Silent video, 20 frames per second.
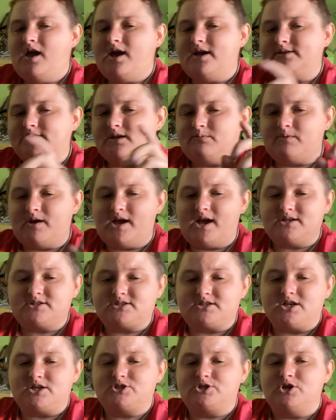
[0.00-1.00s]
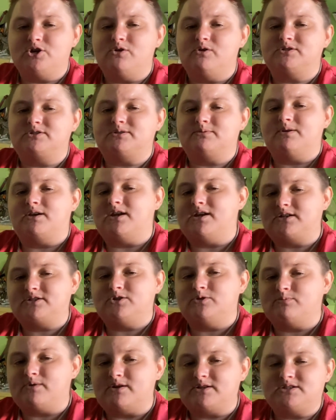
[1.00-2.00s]
And then my SE2 is going to be connected
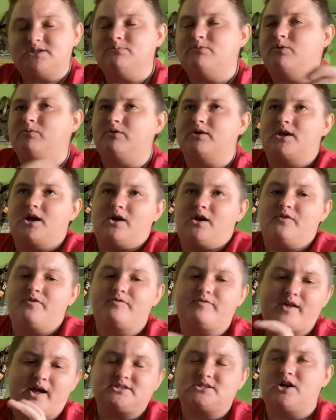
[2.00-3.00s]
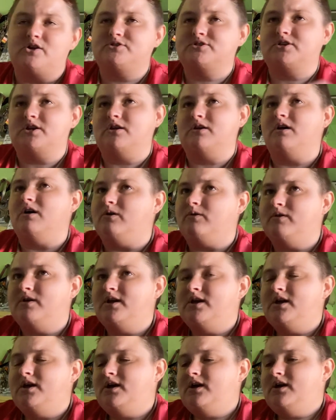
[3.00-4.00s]
to my T-Mobile account. That's how it's going to go.
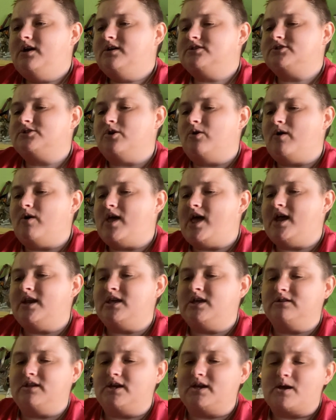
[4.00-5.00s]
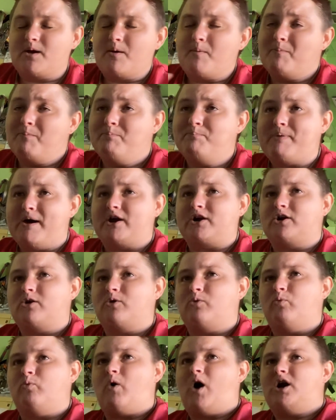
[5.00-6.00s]
So any better
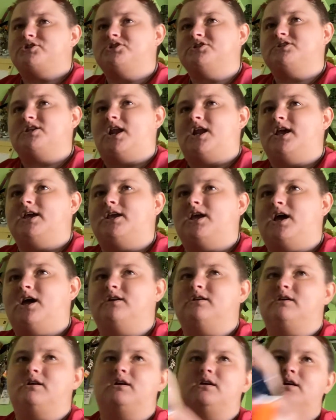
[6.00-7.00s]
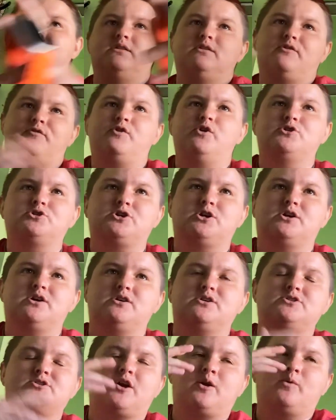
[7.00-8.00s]
watches that I get in the future,
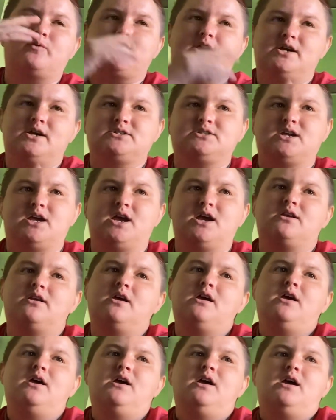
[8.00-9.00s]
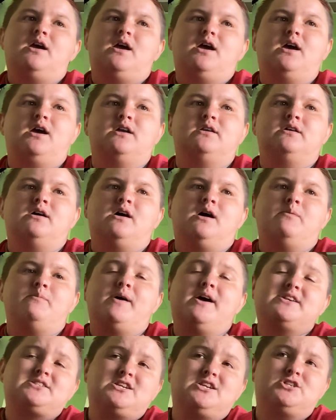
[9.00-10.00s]
starting with S8 and
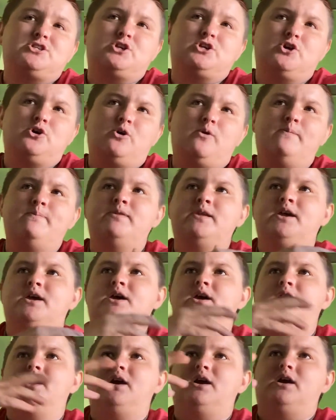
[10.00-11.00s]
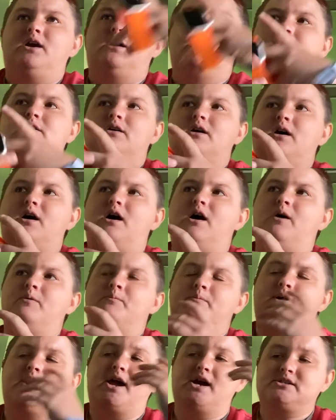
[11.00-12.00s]
SE2,
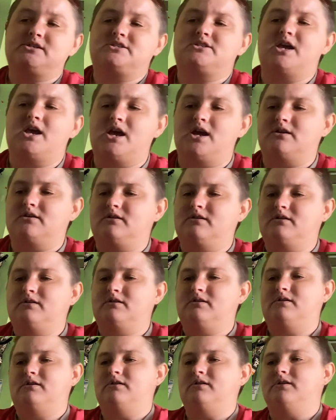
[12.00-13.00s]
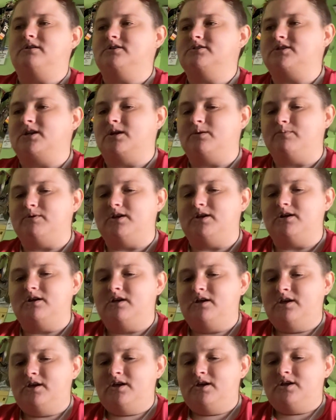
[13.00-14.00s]
my S8 is going to be,
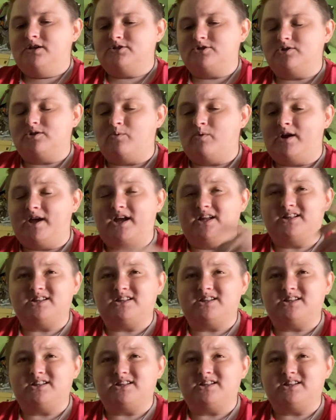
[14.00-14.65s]
so then when I get